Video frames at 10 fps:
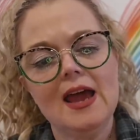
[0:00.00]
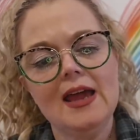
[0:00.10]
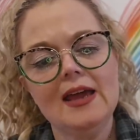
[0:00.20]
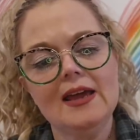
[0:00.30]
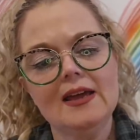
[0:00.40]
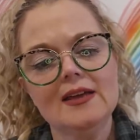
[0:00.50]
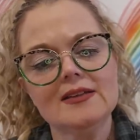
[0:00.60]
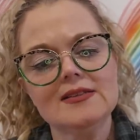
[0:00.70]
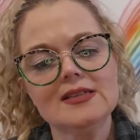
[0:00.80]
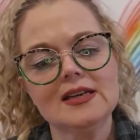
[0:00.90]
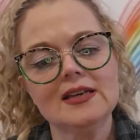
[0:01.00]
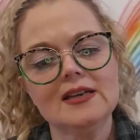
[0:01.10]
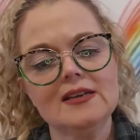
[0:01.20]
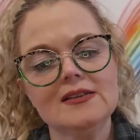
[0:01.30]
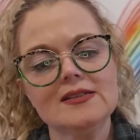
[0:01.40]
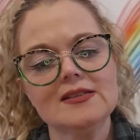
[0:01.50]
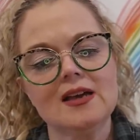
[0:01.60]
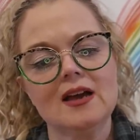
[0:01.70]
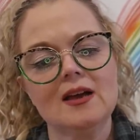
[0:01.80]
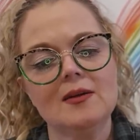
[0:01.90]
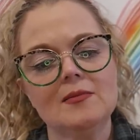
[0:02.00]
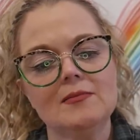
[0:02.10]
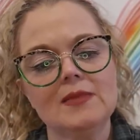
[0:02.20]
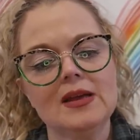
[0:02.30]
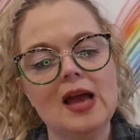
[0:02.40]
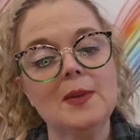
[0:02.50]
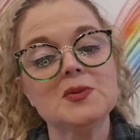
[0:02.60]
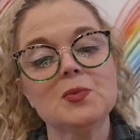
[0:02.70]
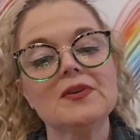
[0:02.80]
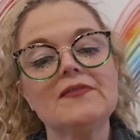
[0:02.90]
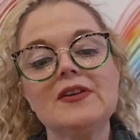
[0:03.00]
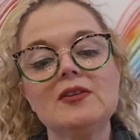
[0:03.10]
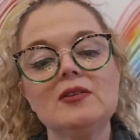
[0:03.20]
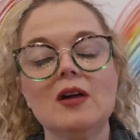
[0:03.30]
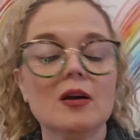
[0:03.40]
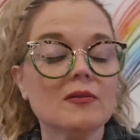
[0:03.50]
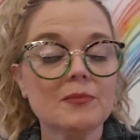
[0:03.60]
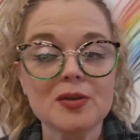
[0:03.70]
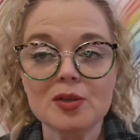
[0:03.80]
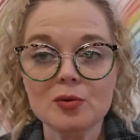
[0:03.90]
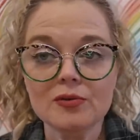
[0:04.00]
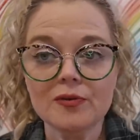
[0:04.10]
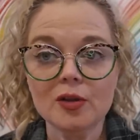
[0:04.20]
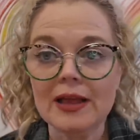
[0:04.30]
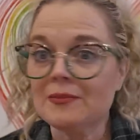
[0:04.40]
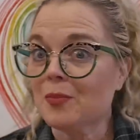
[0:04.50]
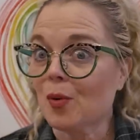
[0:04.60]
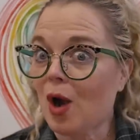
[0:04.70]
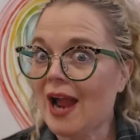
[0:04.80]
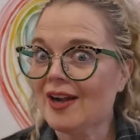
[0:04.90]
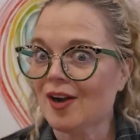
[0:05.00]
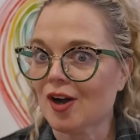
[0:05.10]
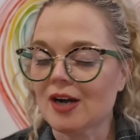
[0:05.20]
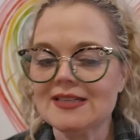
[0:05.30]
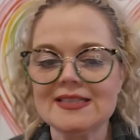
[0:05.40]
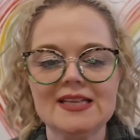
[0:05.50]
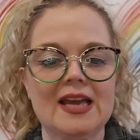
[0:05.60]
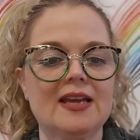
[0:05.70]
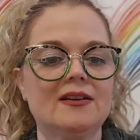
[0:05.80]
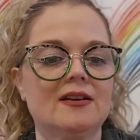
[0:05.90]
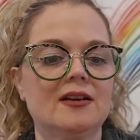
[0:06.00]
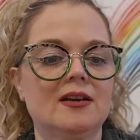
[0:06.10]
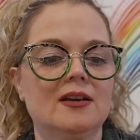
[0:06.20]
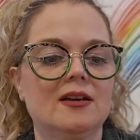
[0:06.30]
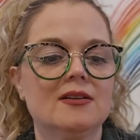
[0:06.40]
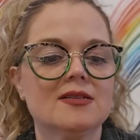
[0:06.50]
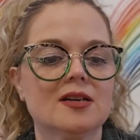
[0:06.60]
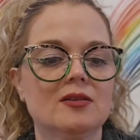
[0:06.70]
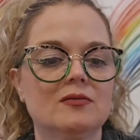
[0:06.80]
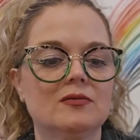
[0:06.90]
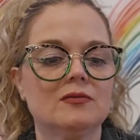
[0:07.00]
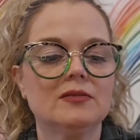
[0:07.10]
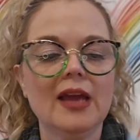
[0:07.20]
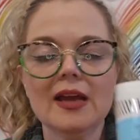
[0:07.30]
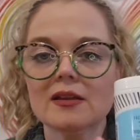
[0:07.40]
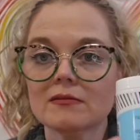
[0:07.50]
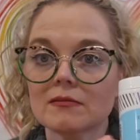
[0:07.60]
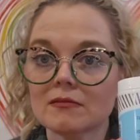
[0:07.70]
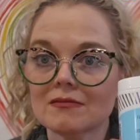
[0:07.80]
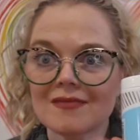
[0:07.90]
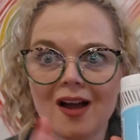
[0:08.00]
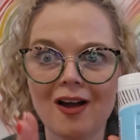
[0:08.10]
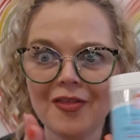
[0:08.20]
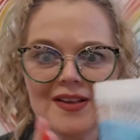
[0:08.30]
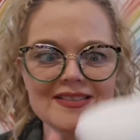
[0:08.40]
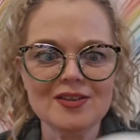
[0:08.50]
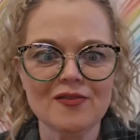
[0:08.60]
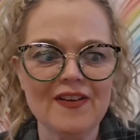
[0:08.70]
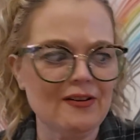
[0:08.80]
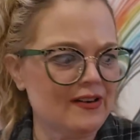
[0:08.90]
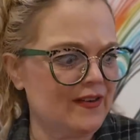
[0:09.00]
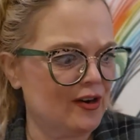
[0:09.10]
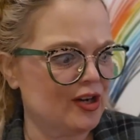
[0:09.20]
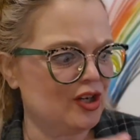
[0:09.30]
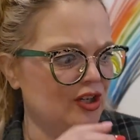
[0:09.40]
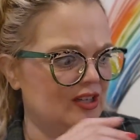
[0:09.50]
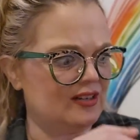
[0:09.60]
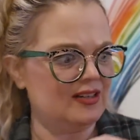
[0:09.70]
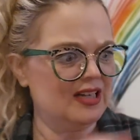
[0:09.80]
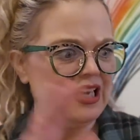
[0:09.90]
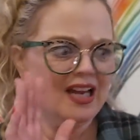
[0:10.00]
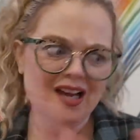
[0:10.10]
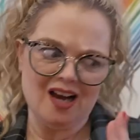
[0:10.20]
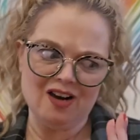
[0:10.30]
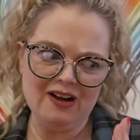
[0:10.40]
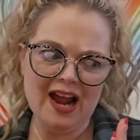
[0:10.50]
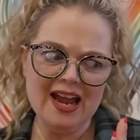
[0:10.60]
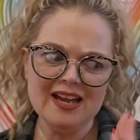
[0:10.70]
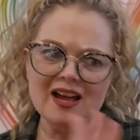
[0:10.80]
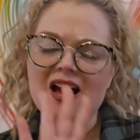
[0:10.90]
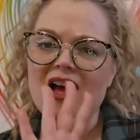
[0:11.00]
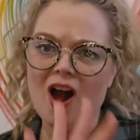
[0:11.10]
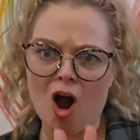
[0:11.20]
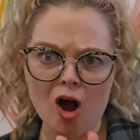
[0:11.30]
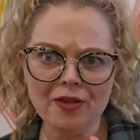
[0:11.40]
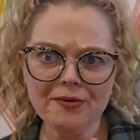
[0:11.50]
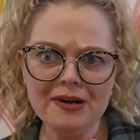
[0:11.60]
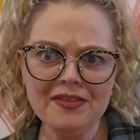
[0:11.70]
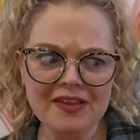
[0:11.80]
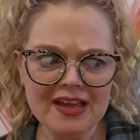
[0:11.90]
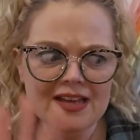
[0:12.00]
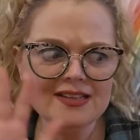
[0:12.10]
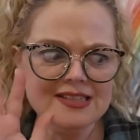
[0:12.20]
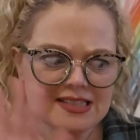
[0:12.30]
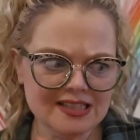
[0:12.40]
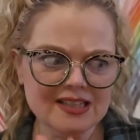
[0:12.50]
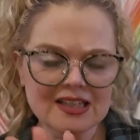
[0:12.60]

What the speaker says: and it helps reveal beautiful and brighter skin. So yay, all things that are very, very good. All right, all three things,